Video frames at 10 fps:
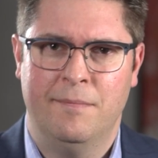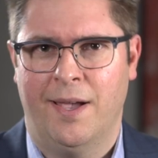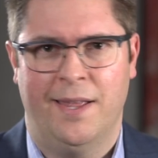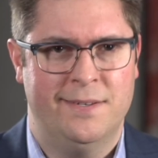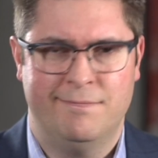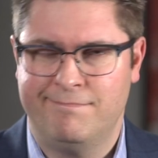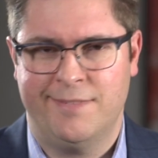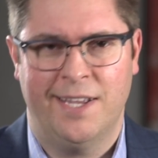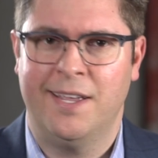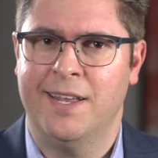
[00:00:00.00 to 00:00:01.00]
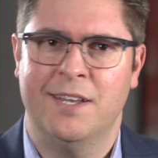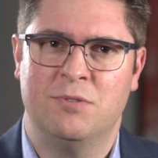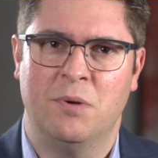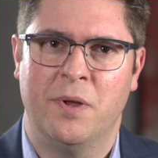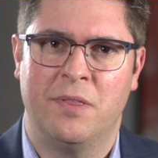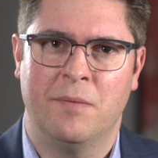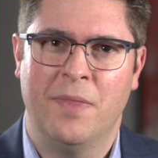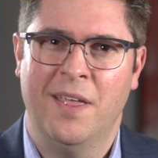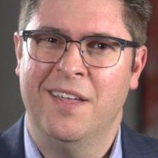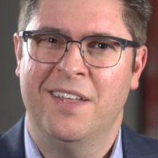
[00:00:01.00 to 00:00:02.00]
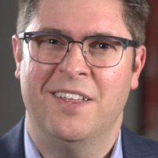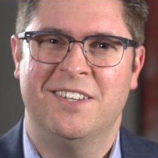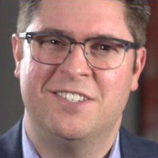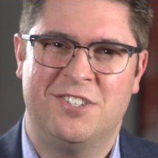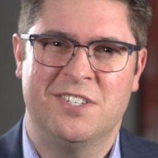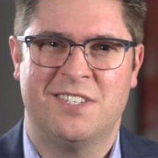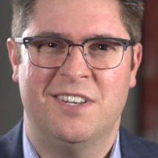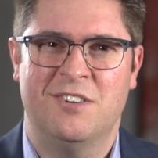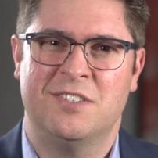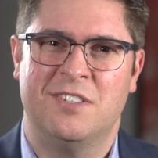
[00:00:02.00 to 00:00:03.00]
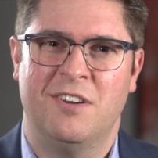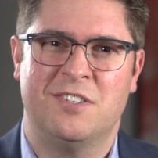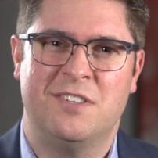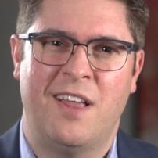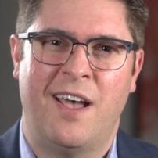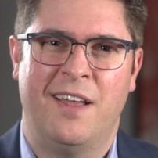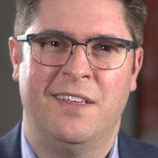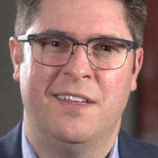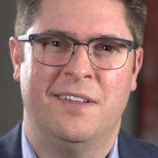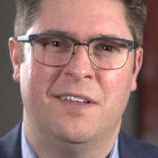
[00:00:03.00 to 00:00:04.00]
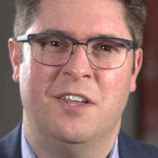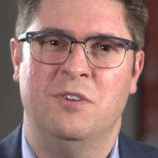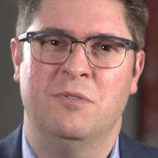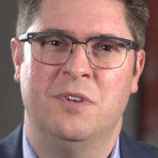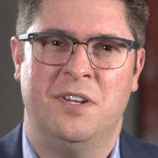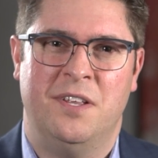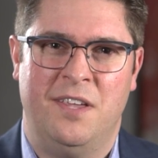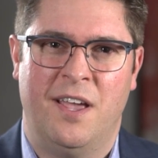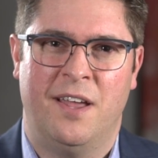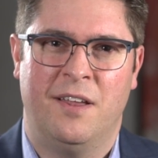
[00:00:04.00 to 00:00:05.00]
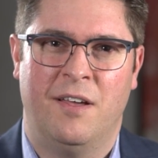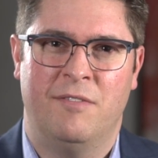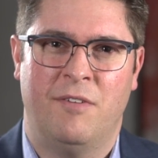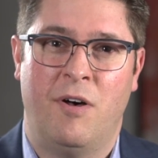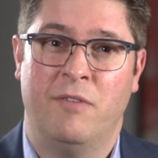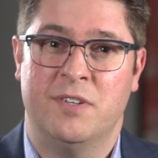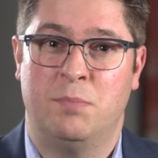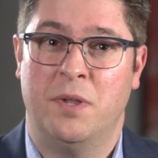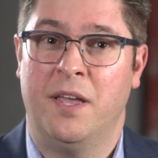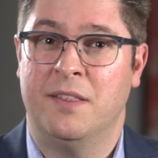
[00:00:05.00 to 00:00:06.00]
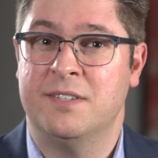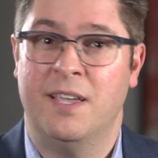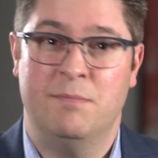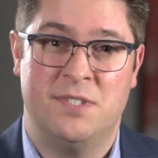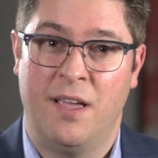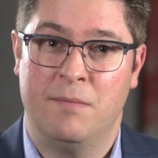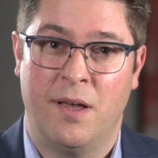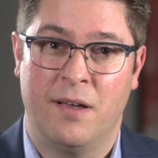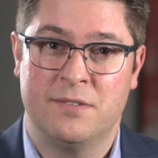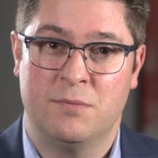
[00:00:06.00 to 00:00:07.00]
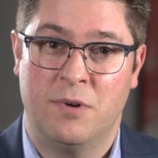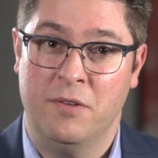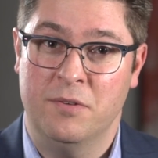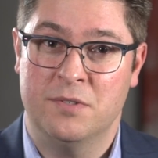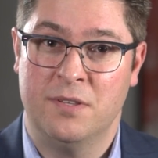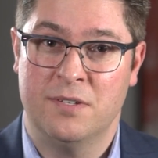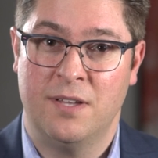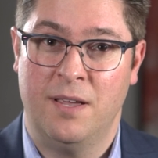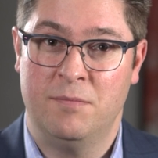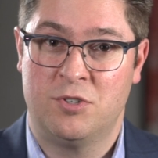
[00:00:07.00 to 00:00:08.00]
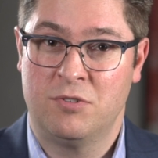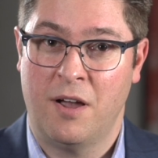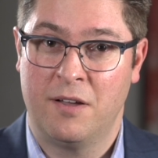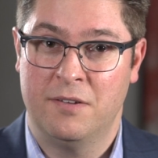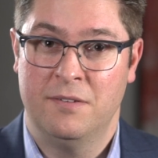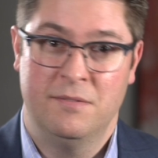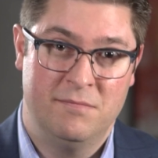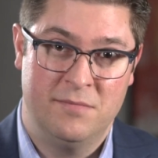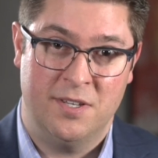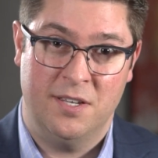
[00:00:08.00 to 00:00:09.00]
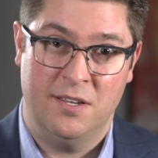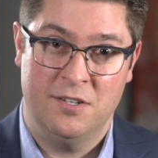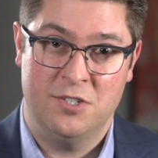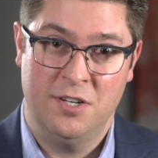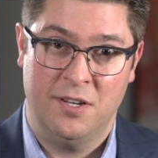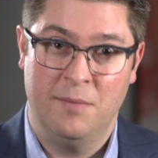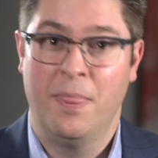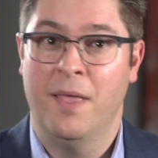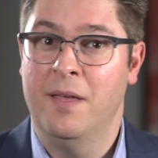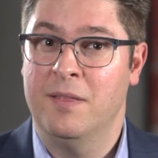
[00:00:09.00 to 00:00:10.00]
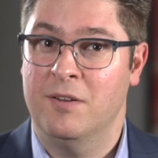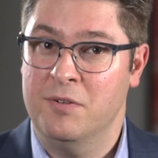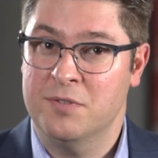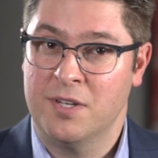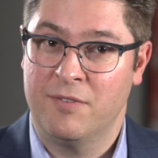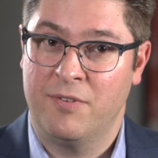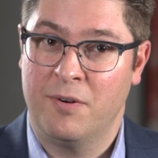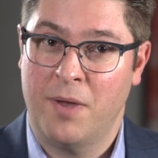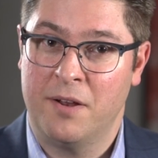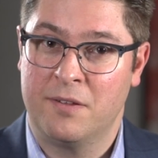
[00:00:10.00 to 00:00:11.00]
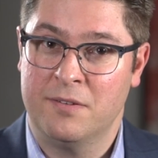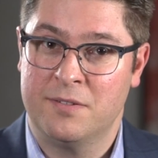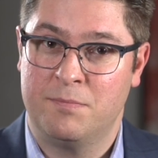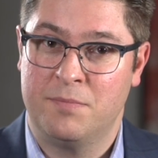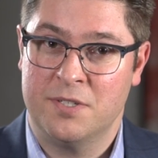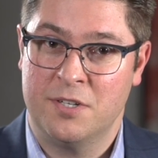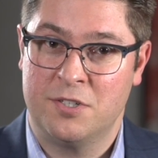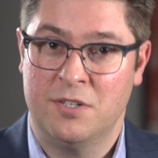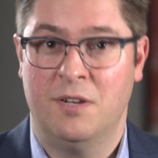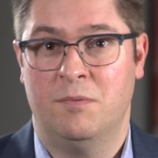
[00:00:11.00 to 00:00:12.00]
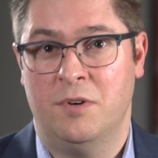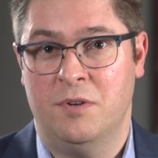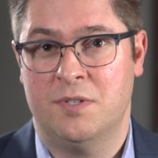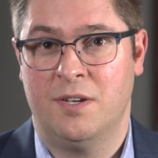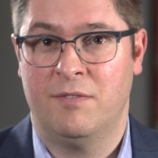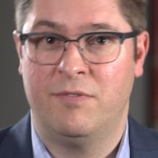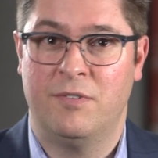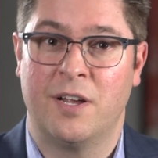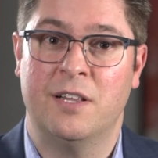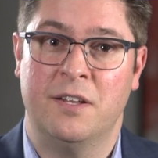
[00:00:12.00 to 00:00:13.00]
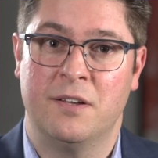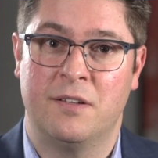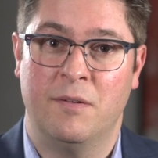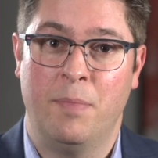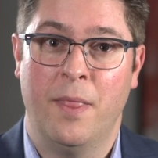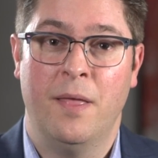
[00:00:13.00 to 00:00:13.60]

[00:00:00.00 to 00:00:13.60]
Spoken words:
I didn't get into it with them. It's just there's not a unity yet of all of us playing in the same sandbox. We're all using the same truck, the EEG. They're using it for a medical position and we're using it for a clinical.